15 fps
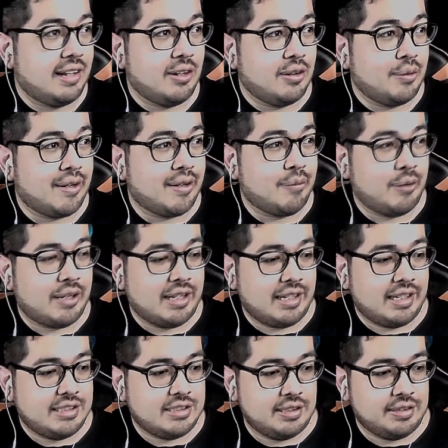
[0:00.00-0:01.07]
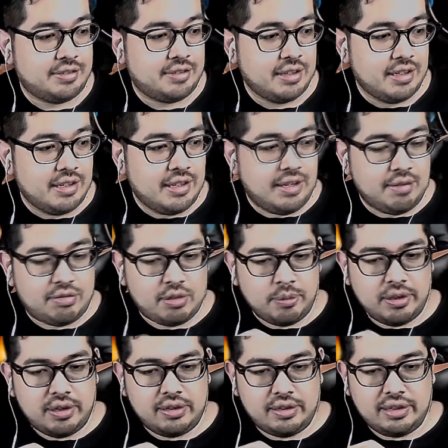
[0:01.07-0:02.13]
I know we're getting into this, if
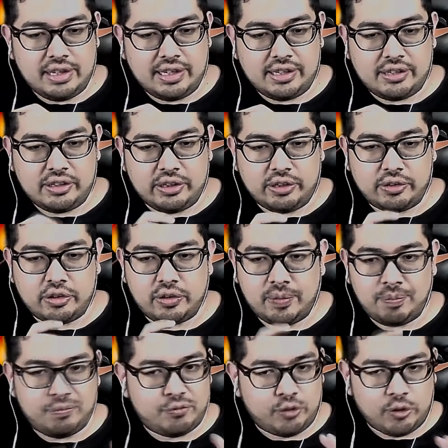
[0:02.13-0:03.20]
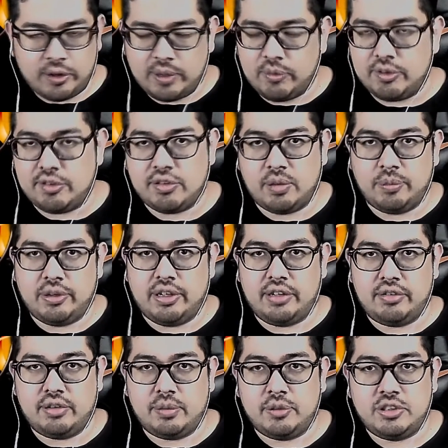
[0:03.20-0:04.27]
someone, like, you're flirting with someone
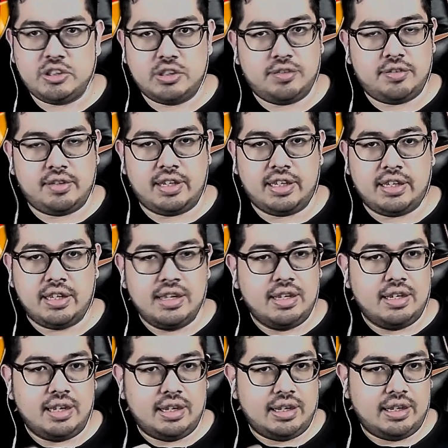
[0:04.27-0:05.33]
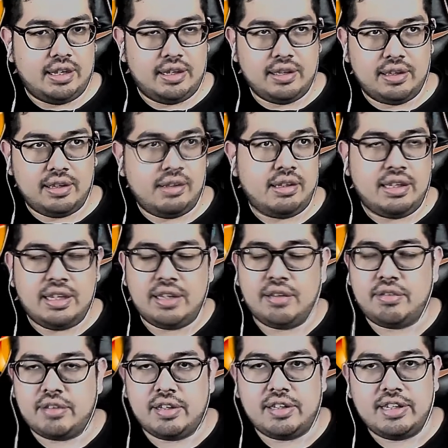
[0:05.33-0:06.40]
and someone just, like,
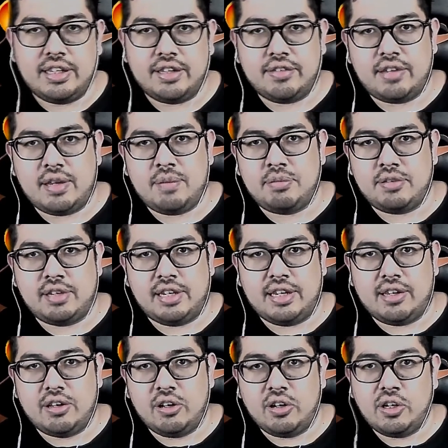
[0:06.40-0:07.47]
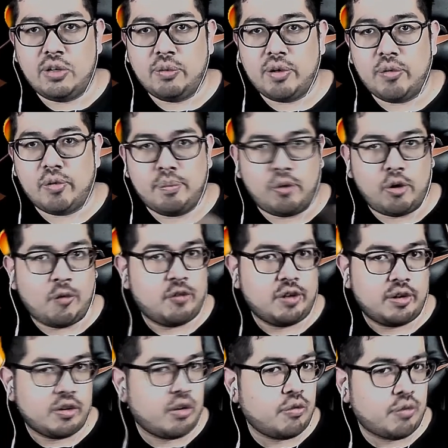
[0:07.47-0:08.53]
instantly accepts, like, oh, you know what, we're
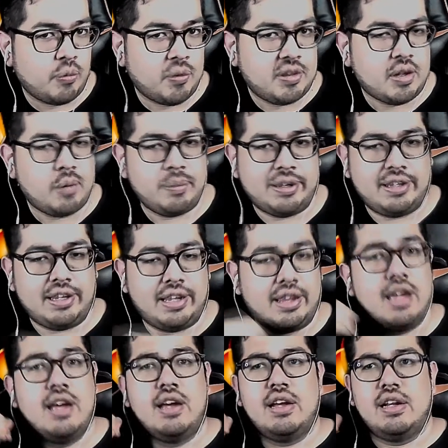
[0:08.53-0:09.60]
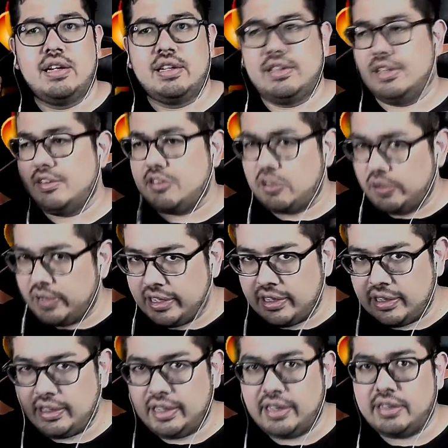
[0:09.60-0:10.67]
boyfriend and girlfriend, without being like, let's go ahead
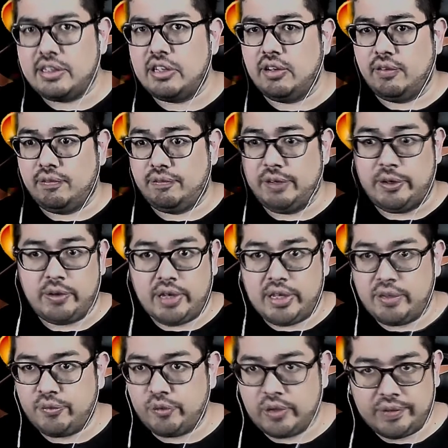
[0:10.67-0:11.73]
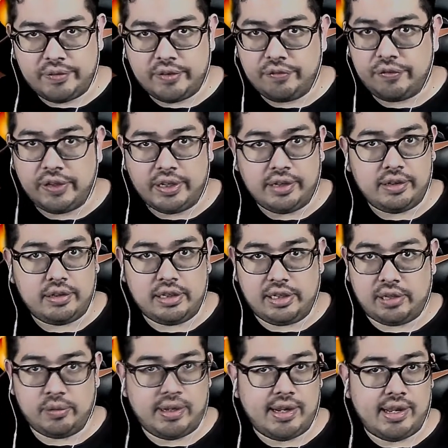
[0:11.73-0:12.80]
and, like, figure out if we're even a fit,
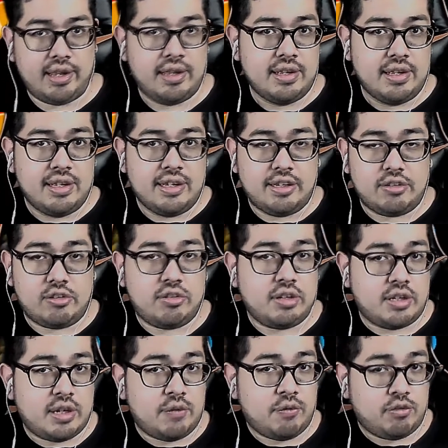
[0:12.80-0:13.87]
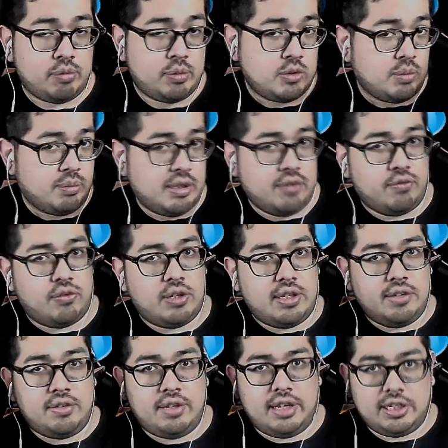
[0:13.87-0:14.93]
like, right? Because there's a difference between being
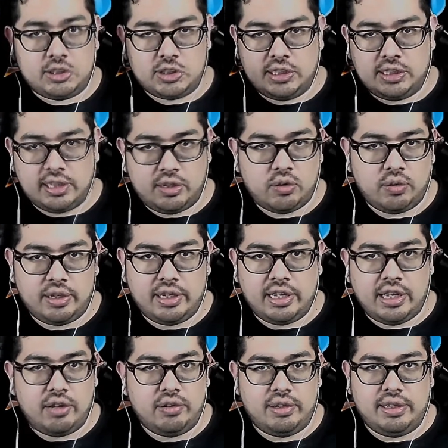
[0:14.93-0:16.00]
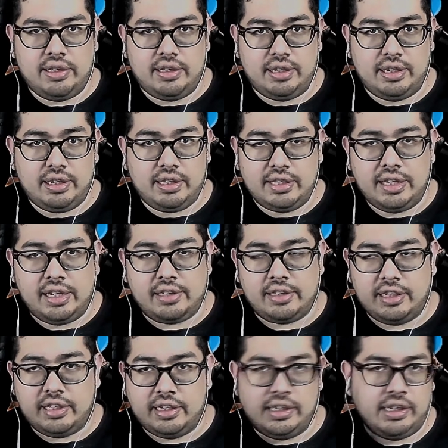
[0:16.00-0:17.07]
friends and actually, like, going out and, like,
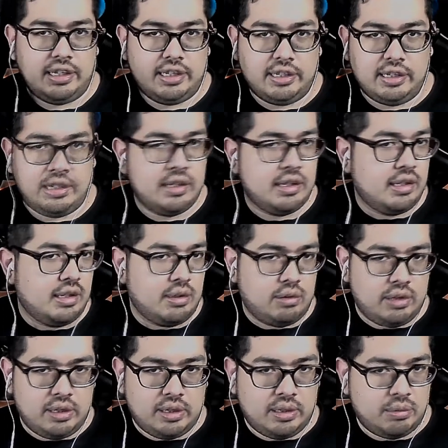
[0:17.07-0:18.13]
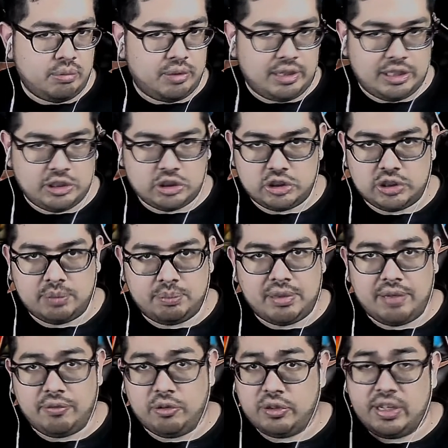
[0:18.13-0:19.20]
connecting in a relationship
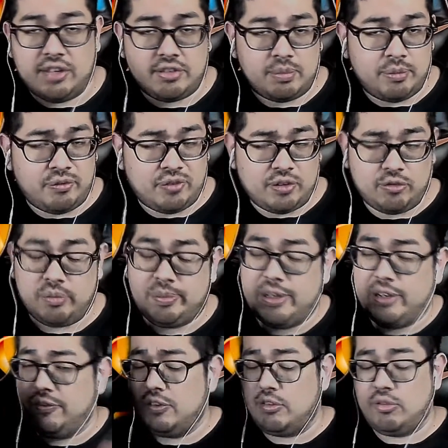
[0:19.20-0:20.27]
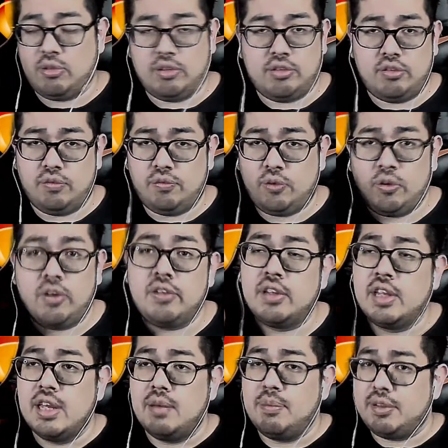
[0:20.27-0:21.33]
level. You guys can be friends with benefits, so on and so forth,
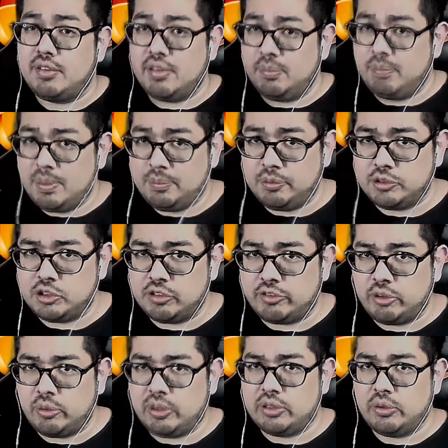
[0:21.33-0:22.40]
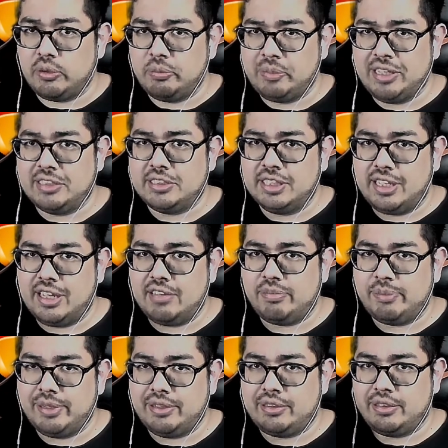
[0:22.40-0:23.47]
but some people just don't want the romantic
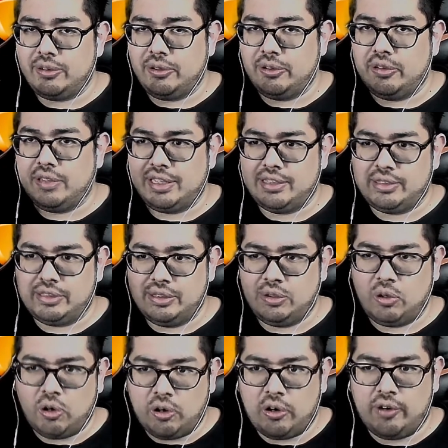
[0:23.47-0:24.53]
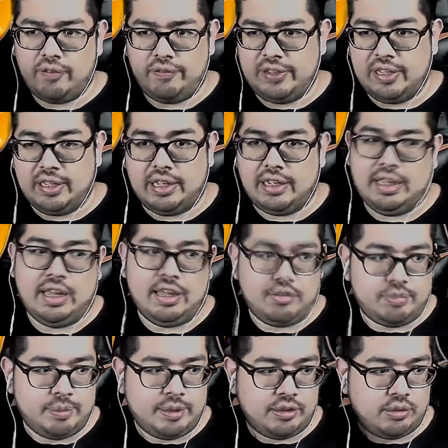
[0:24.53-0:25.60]
aspect or, like, the hard feeling
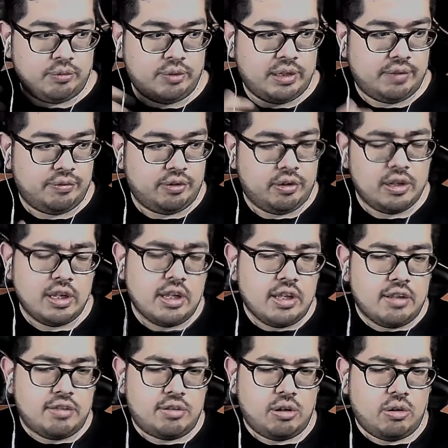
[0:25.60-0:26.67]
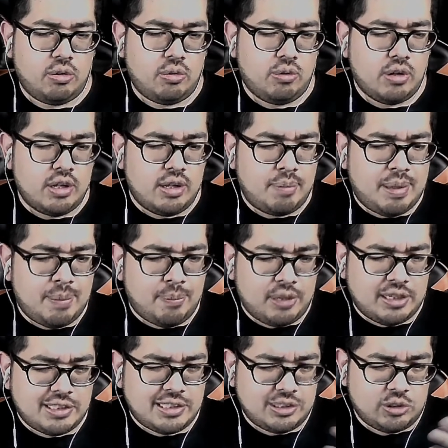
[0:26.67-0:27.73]
aspect of whatever. So people
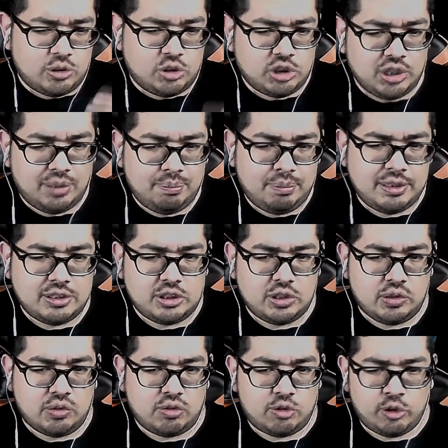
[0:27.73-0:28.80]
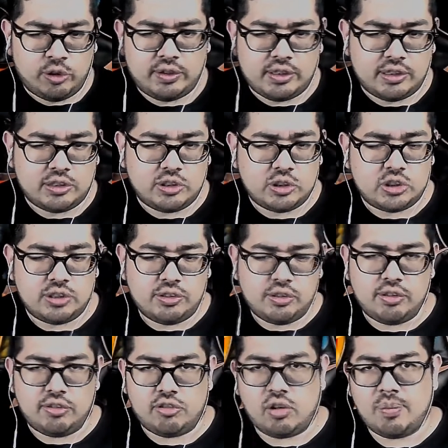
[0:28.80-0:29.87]
that tend to jump into sort of conclusions, you
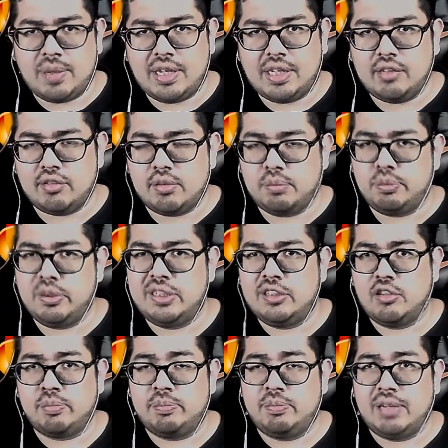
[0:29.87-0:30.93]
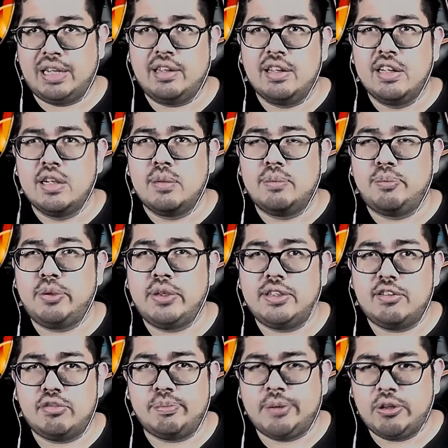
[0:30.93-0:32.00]
can start making some
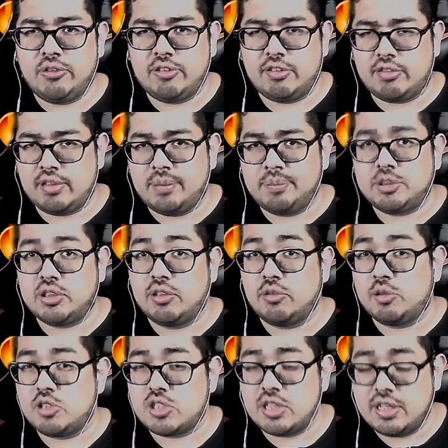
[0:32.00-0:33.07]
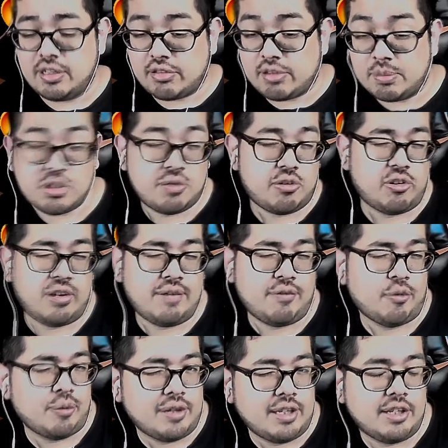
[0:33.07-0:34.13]
predisposed assumptions, which assumptions are
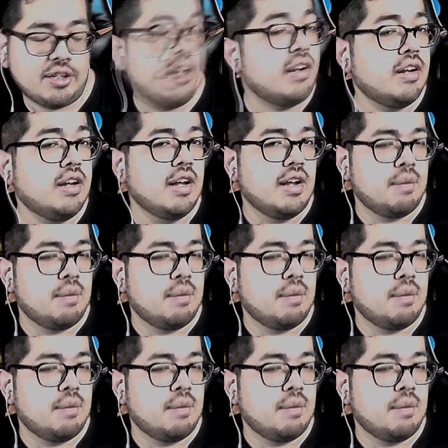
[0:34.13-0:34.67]
never really good.